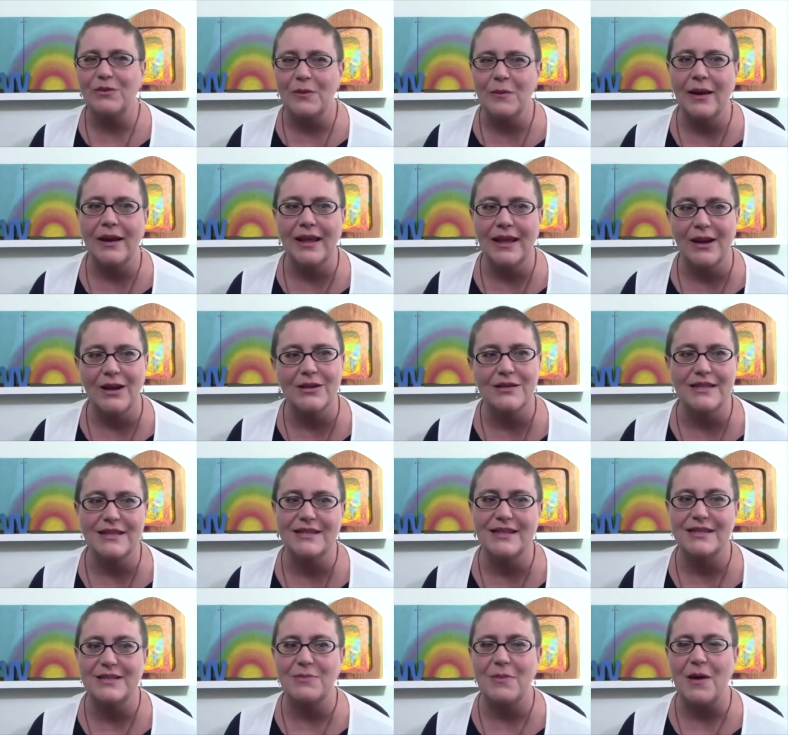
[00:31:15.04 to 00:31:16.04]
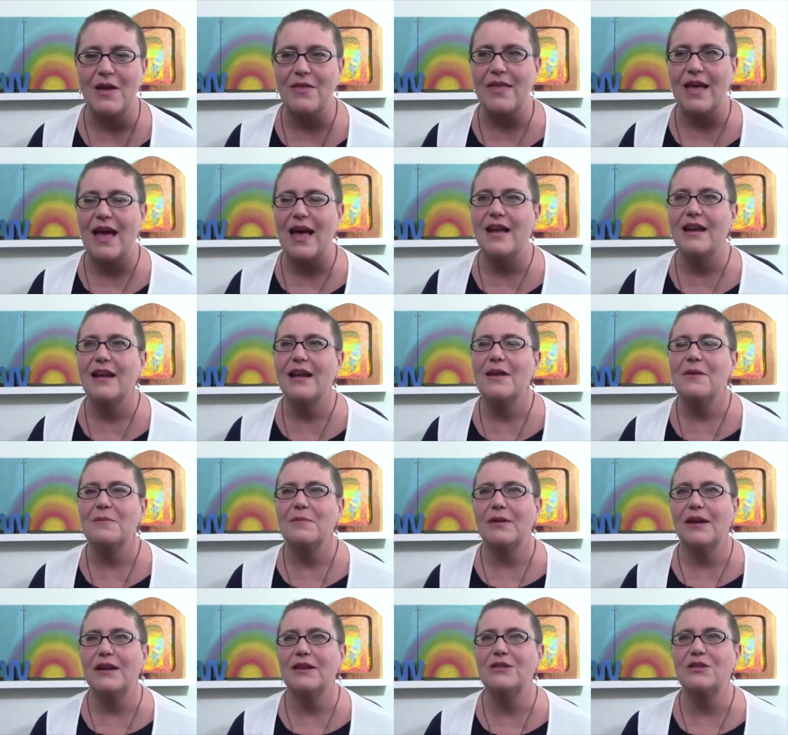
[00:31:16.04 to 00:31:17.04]
for many years, I just bought that.
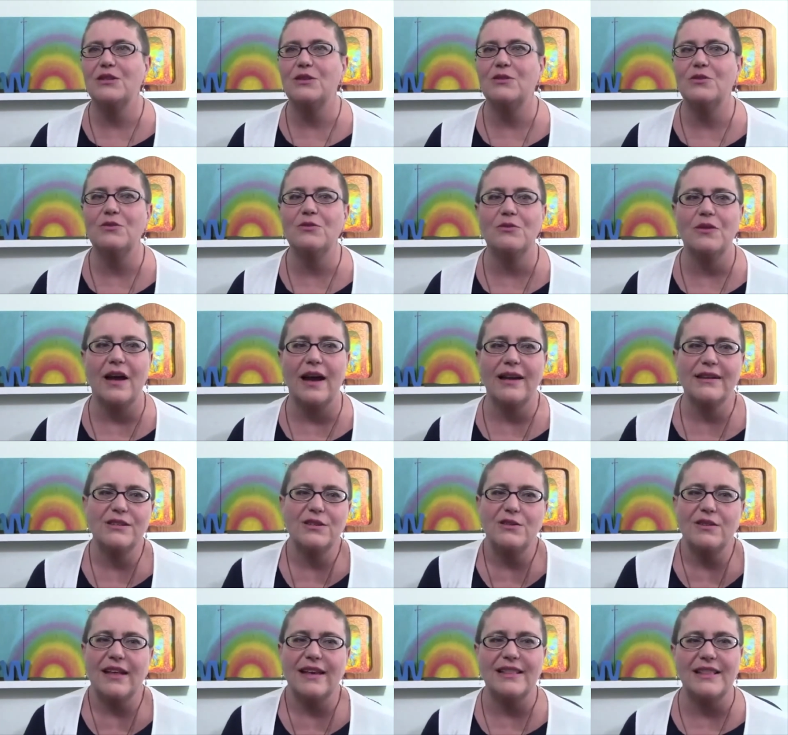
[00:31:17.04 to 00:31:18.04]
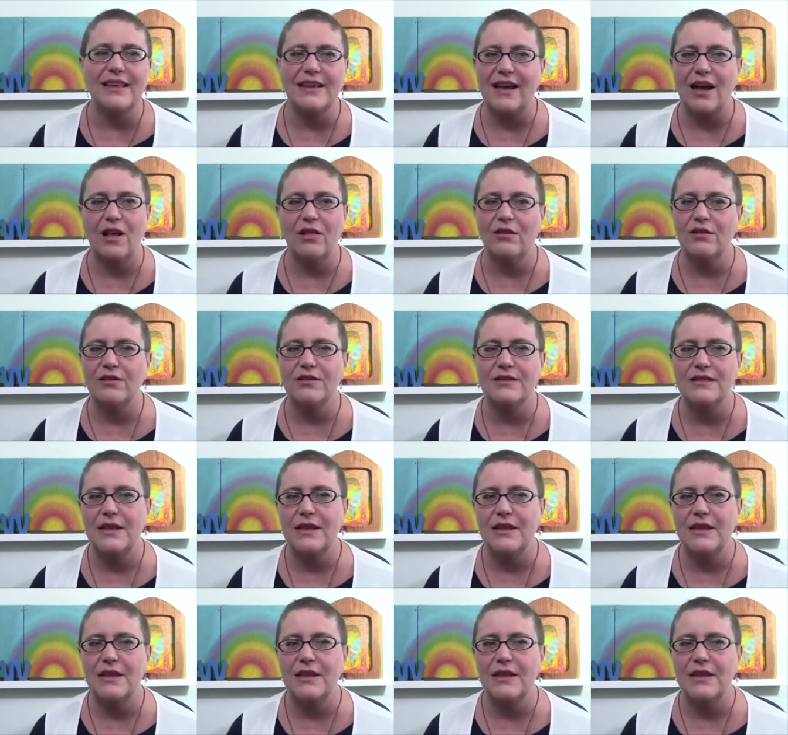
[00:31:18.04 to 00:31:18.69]
But I do, I do like the colors.